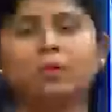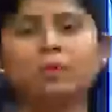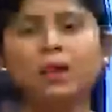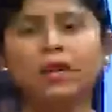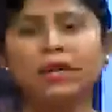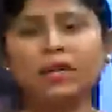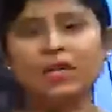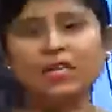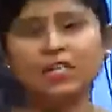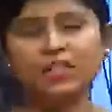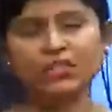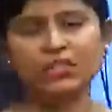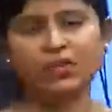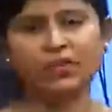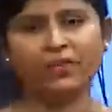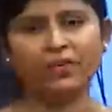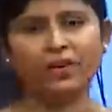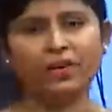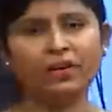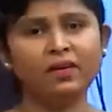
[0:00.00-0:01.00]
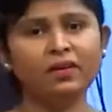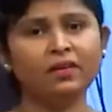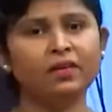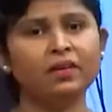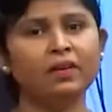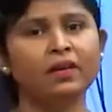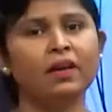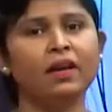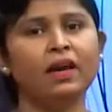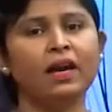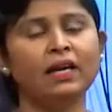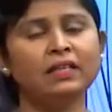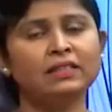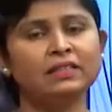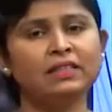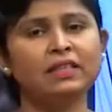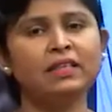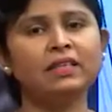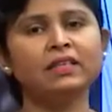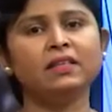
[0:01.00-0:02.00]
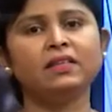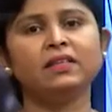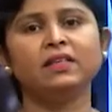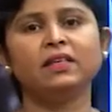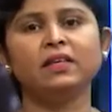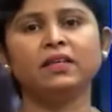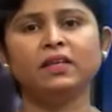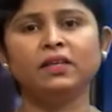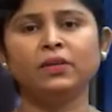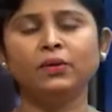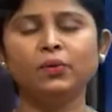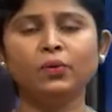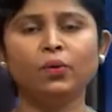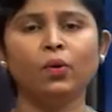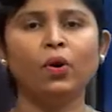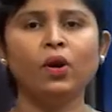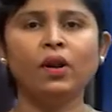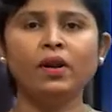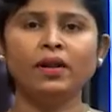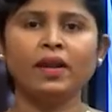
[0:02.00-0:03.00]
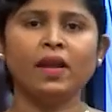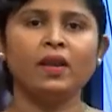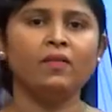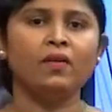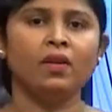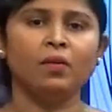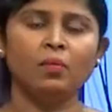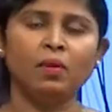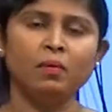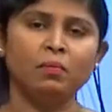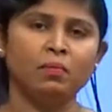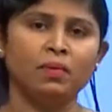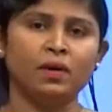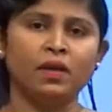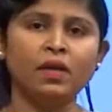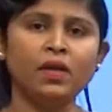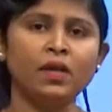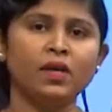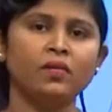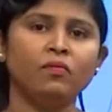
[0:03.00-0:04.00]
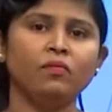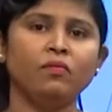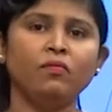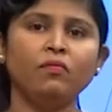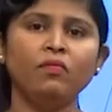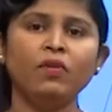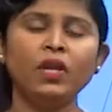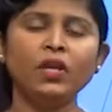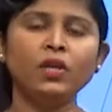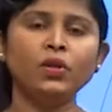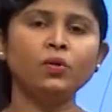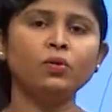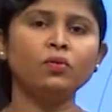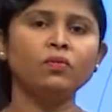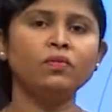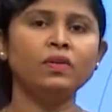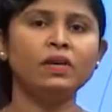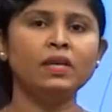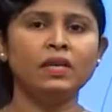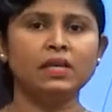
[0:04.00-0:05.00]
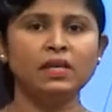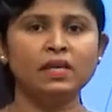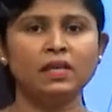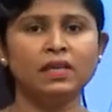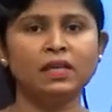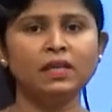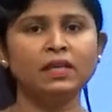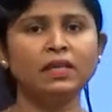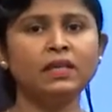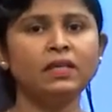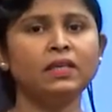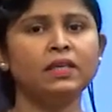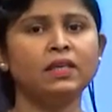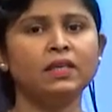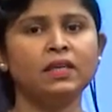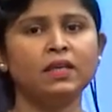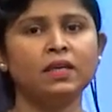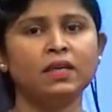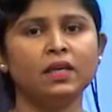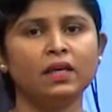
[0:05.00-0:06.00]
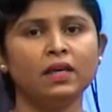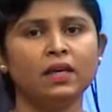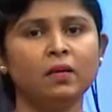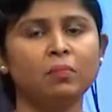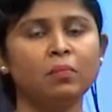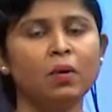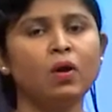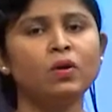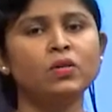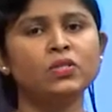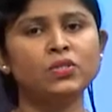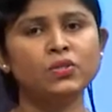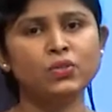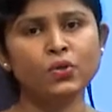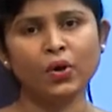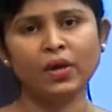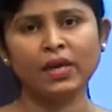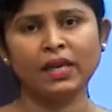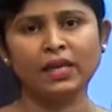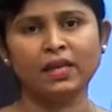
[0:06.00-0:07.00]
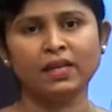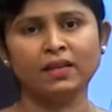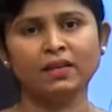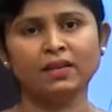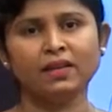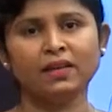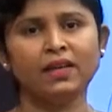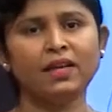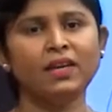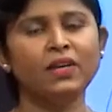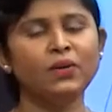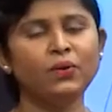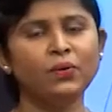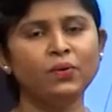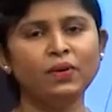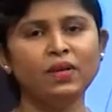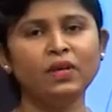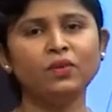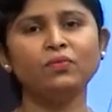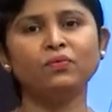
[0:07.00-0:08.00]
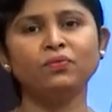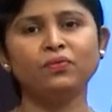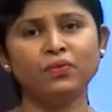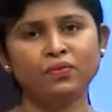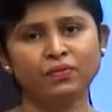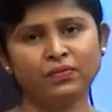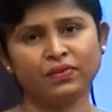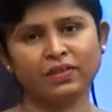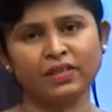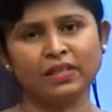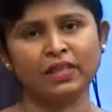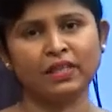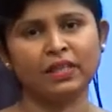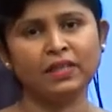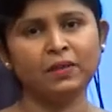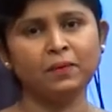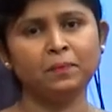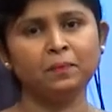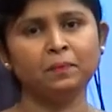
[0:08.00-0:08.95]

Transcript: My dear children, I think you all can remember when you were learning about soil in unit 15,